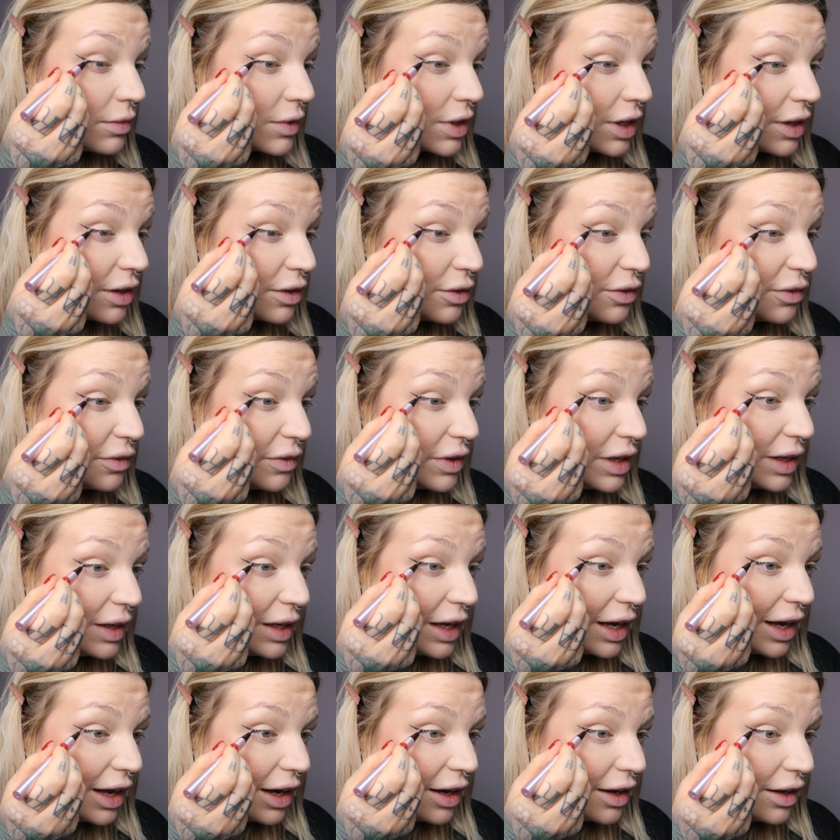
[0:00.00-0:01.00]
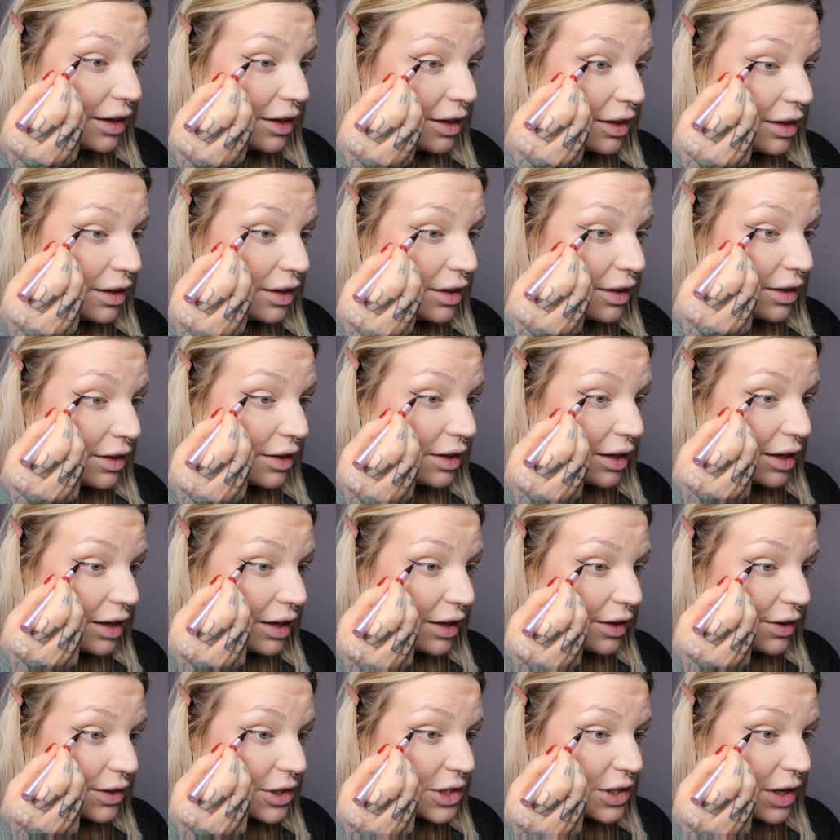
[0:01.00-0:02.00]
I'm gonna fill in the
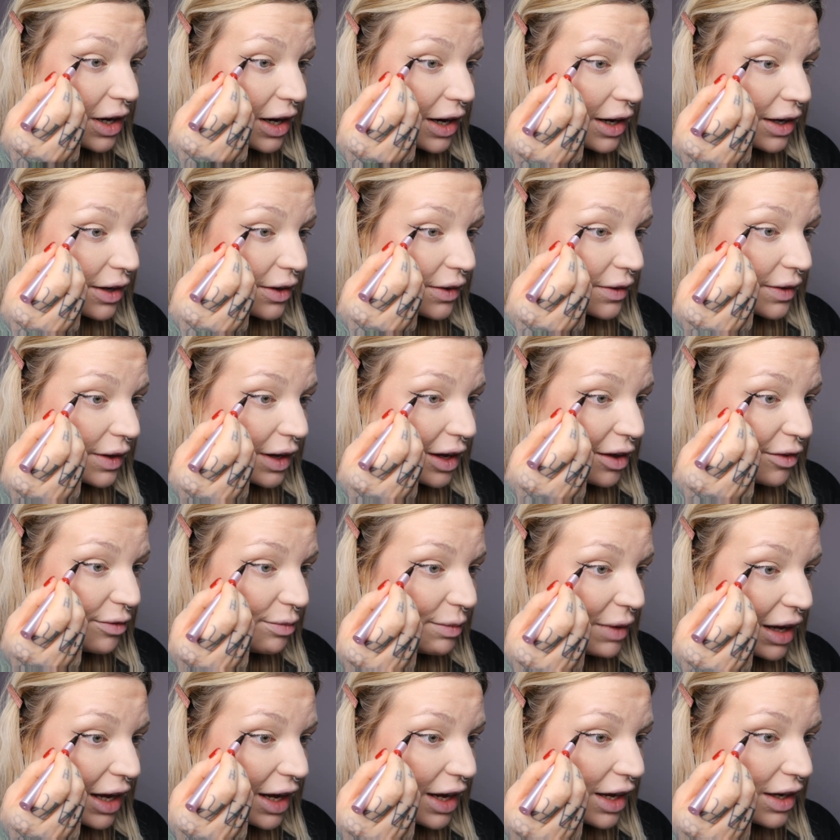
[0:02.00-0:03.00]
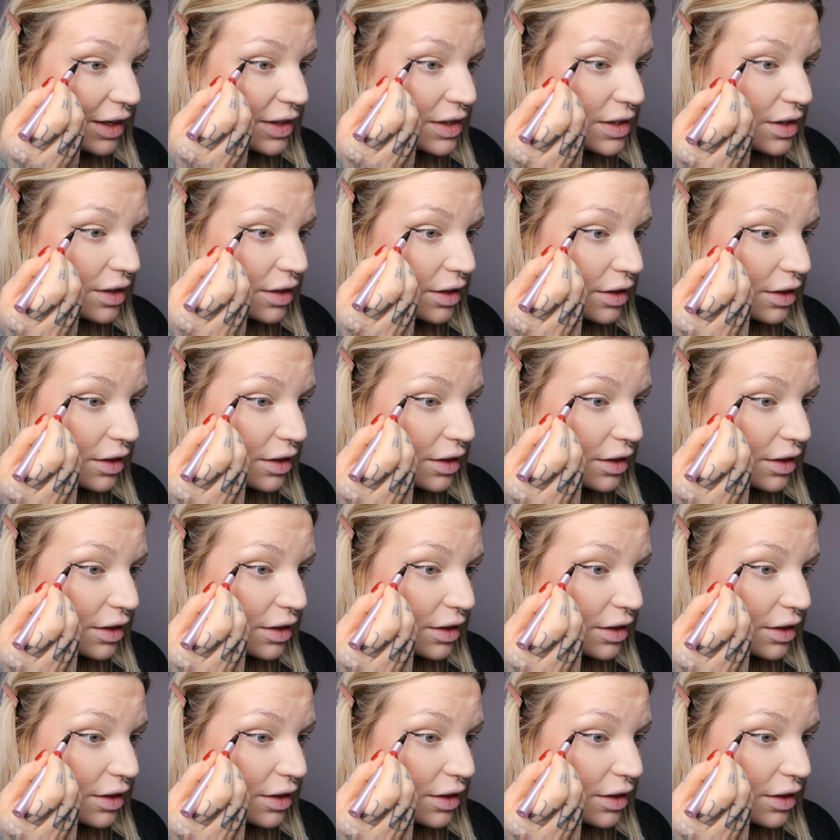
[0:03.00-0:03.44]
little triangle that I've made.